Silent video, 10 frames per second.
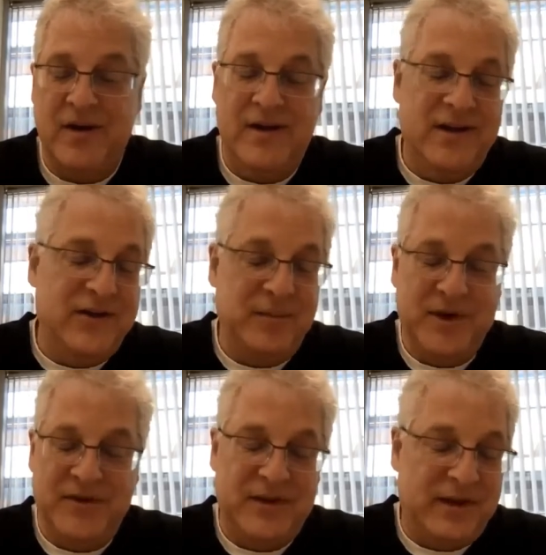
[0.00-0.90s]
You can be at
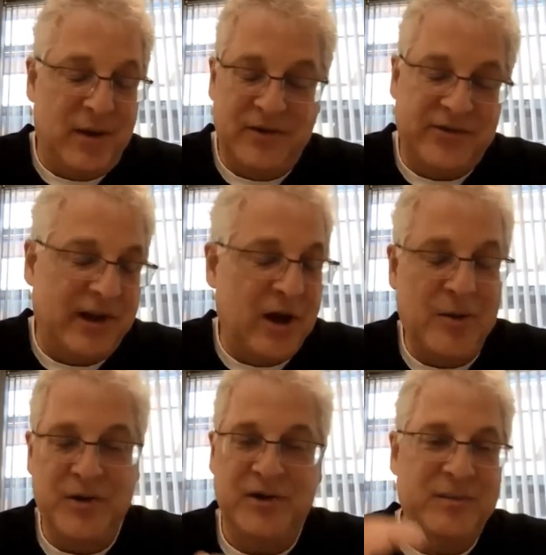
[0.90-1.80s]
the lowest low and
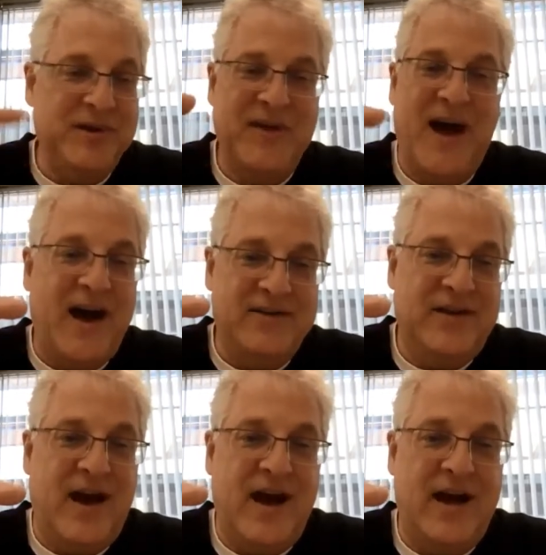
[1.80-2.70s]
you can be at the highest
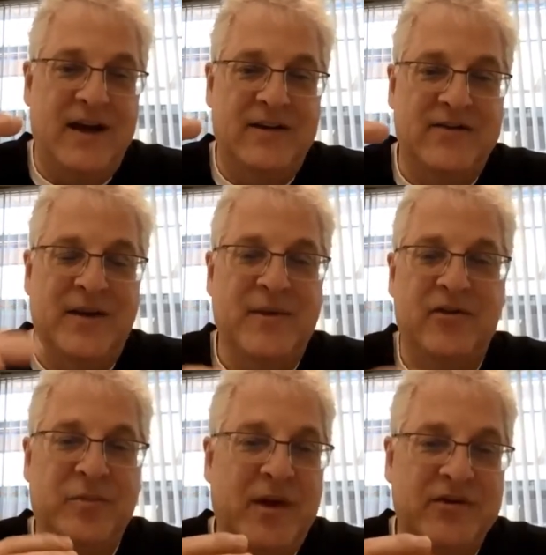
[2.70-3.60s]
high in the same day,
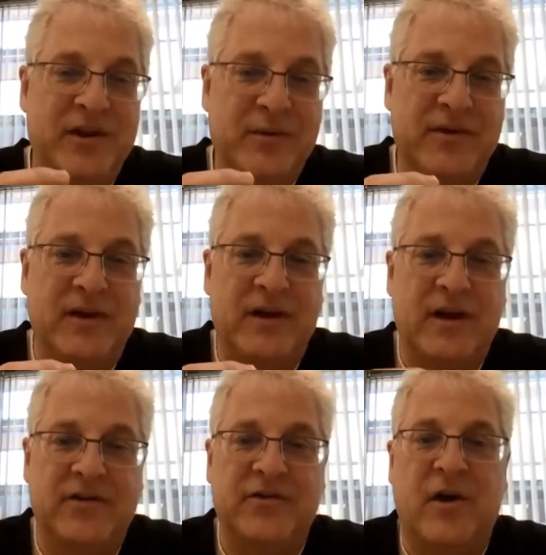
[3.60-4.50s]
especially within a
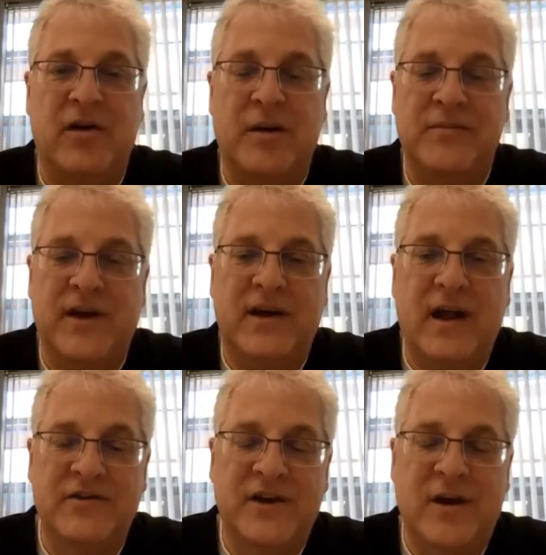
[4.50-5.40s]
startup
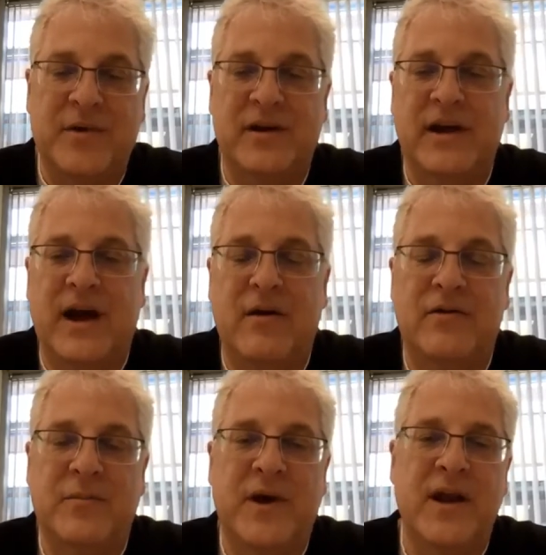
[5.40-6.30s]
technology company like
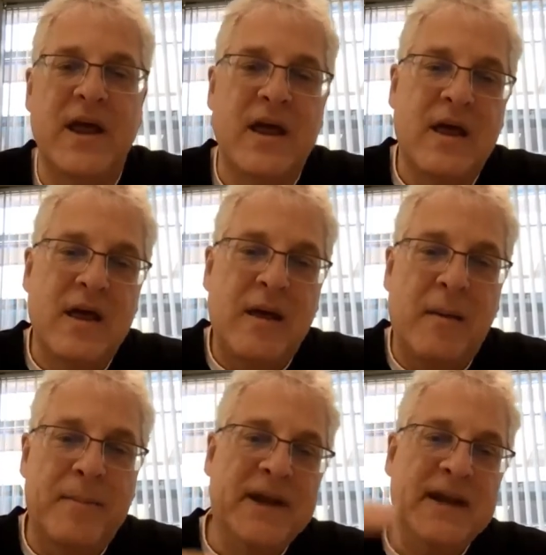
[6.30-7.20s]
ours. But
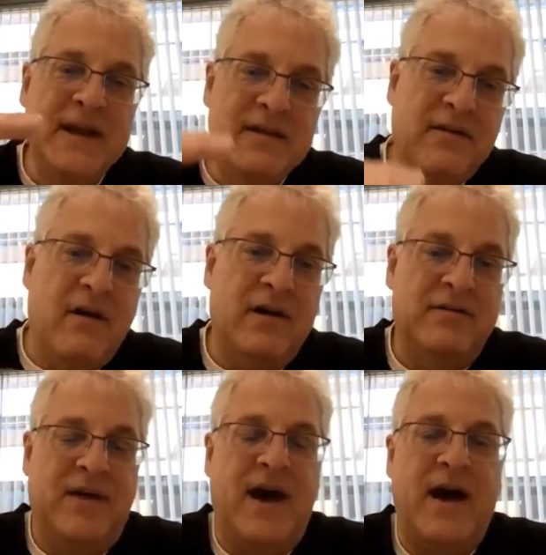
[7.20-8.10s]
beneath all of
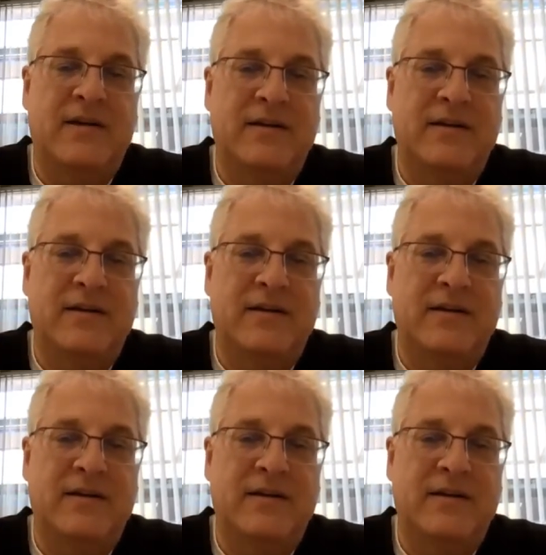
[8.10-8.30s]
that